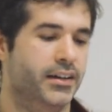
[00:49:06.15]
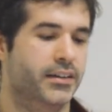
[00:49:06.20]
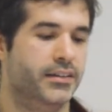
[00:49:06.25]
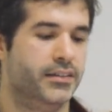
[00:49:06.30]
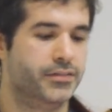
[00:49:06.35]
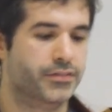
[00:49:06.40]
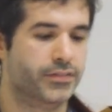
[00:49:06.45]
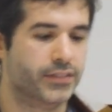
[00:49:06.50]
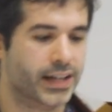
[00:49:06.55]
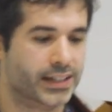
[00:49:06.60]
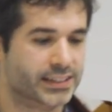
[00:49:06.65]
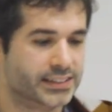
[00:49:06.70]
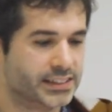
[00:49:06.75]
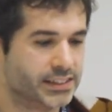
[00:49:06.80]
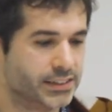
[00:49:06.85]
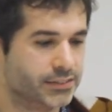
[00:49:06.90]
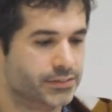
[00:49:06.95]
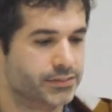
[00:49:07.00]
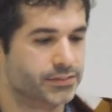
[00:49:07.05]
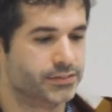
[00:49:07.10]

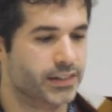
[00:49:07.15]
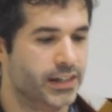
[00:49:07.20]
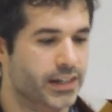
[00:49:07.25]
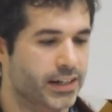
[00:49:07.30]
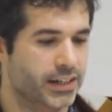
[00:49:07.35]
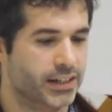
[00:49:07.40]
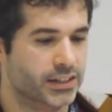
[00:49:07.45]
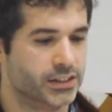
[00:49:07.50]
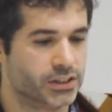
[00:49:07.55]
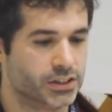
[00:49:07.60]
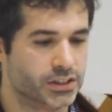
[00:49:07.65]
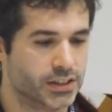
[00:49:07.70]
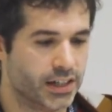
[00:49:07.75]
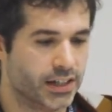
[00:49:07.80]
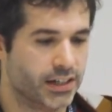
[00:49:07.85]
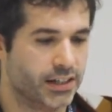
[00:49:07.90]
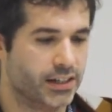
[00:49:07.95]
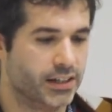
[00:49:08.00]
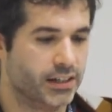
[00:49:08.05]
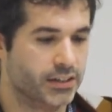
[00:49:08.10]
reflective,
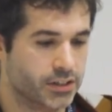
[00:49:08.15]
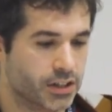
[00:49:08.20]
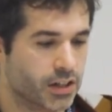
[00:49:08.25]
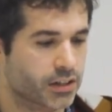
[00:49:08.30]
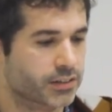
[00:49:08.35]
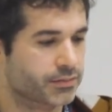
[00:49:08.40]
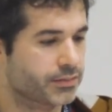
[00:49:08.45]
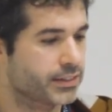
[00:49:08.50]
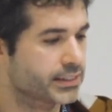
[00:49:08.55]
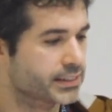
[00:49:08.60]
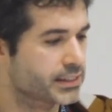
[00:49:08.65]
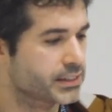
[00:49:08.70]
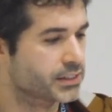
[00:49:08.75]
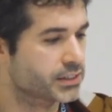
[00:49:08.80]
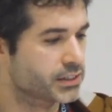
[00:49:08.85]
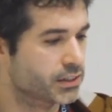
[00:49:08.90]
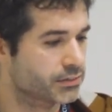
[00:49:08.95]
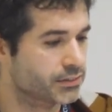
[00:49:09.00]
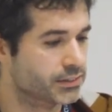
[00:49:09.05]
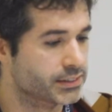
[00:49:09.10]
non-reflective
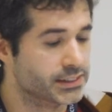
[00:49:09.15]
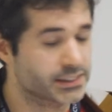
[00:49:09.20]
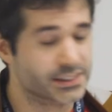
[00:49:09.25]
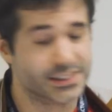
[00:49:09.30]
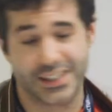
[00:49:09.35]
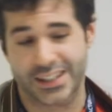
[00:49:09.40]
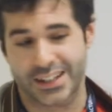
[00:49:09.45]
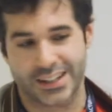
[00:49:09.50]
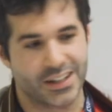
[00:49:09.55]
surfaces.